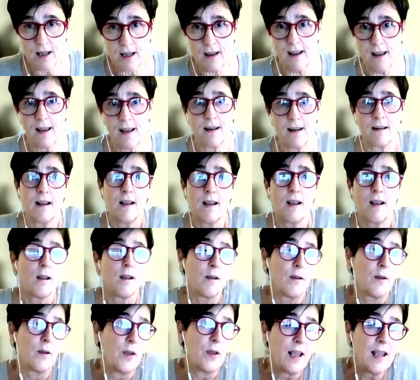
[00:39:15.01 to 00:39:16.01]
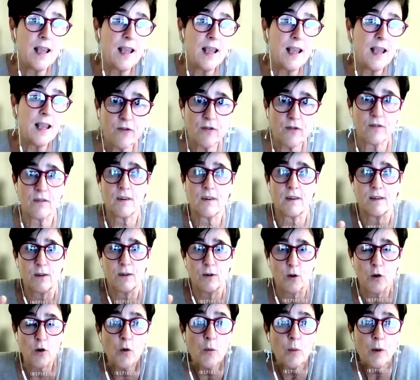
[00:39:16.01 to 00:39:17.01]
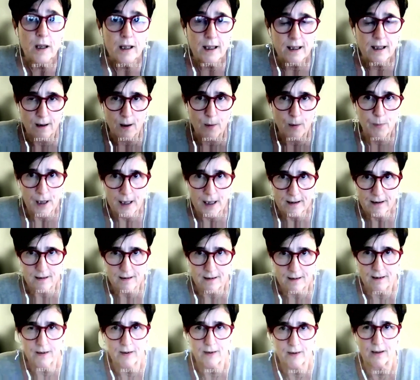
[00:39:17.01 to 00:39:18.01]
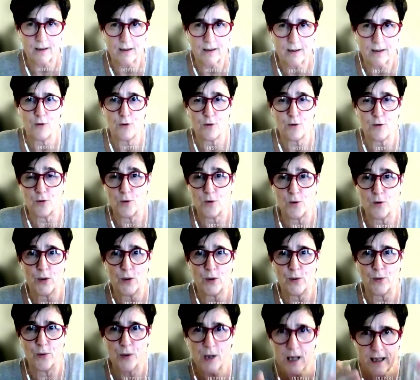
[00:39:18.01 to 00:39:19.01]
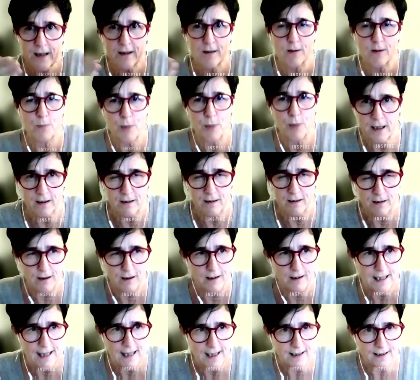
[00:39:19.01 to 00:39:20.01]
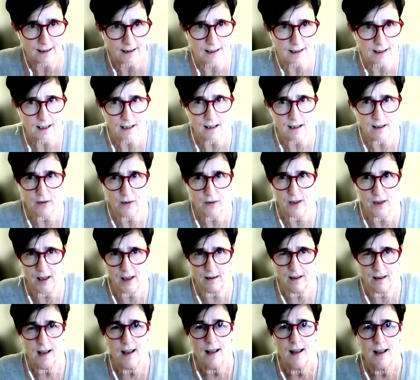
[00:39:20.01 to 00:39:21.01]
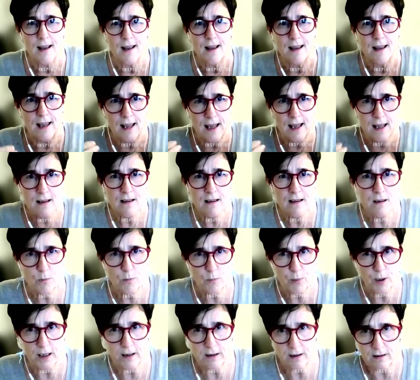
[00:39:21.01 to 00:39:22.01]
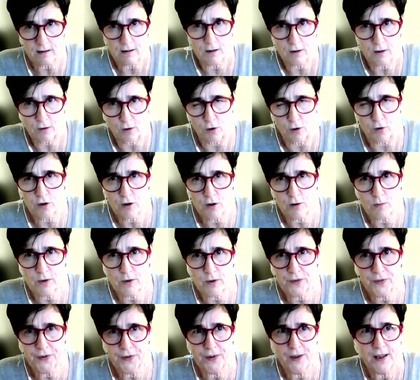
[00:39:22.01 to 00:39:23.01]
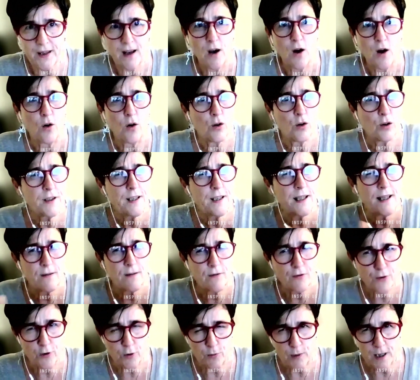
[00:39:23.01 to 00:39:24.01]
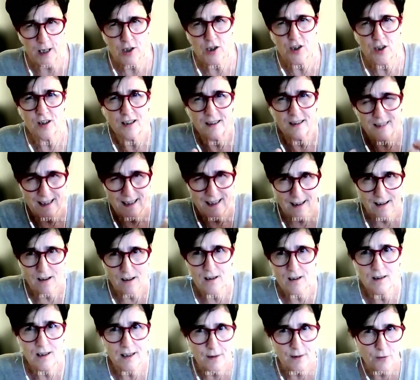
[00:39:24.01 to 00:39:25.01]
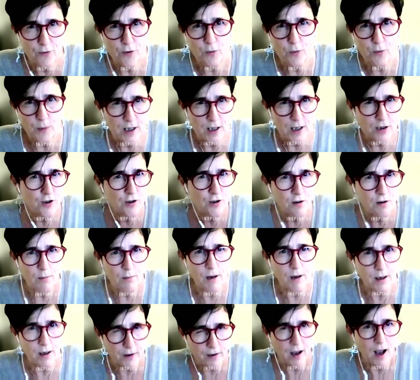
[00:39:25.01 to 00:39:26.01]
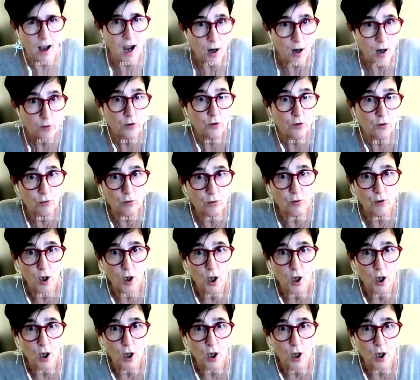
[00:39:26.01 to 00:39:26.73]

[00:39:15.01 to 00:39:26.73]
And even normally a patent, if you read the patent, the idea is that in the patent document, all the information, the technical information about how to